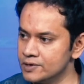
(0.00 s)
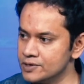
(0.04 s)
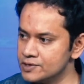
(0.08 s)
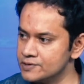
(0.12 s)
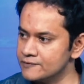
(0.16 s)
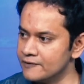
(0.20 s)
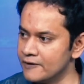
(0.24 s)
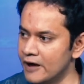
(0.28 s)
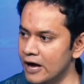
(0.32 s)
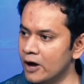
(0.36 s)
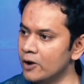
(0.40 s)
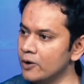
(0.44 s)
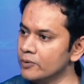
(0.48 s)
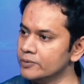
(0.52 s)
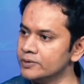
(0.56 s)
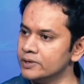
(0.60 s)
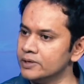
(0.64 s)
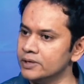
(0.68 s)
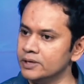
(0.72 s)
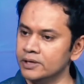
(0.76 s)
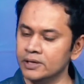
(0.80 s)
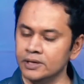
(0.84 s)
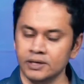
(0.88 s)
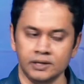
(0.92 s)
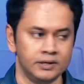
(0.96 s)
is found
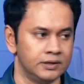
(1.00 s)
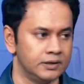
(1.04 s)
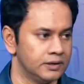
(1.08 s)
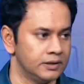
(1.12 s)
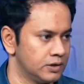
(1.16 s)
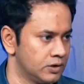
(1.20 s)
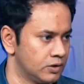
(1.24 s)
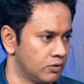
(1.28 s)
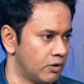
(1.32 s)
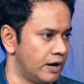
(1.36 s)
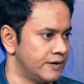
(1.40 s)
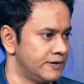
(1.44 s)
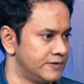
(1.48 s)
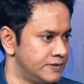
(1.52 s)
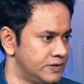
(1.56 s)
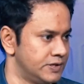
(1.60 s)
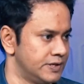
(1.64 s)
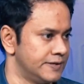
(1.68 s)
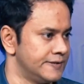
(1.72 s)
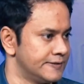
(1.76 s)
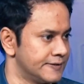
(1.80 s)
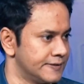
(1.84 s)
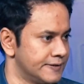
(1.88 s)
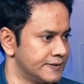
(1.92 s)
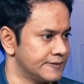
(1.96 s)
in Christ
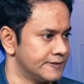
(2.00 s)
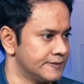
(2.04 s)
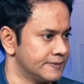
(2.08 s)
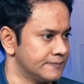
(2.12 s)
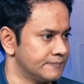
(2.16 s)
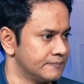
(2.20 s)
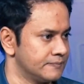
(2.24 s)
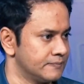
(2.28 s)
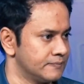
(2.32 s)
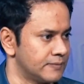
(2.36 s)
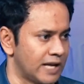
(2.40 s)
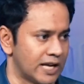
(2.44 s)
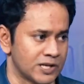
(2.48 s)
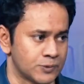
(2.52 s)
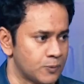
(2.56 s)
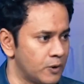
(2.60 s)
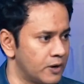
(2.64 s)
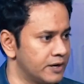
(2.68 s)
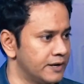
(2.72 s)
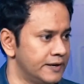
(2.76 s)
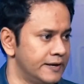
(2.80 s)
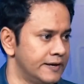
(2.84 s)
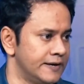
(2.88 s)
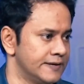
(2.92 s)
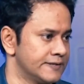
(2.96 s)
Jesus. That's what
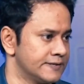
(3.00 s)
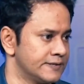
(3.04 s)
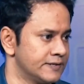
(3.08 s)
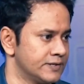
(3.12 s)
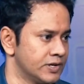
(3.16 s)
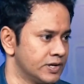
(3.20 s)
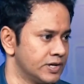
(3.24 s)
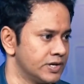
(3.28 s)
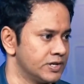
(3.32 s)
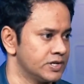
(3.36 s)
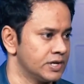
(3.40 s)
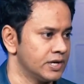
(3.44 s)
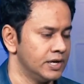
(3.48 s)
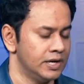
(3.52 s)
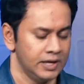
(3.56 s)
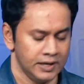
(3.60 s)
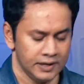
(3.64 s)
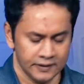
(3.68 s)
it is, church.